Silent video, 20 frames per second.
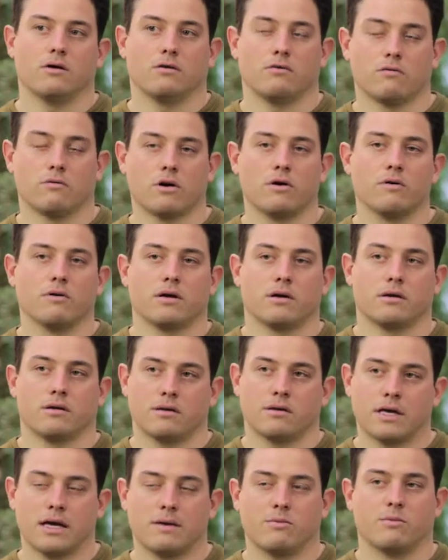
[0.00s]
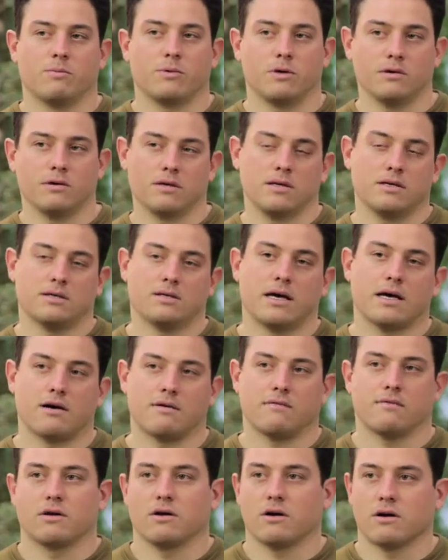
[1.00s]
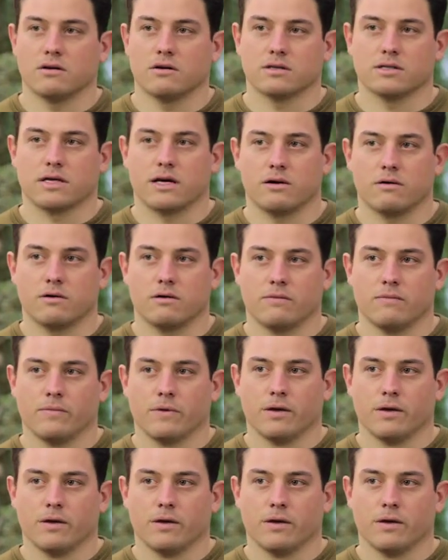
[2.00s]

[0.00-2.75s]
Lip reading: growing capabilities out of the garden tower.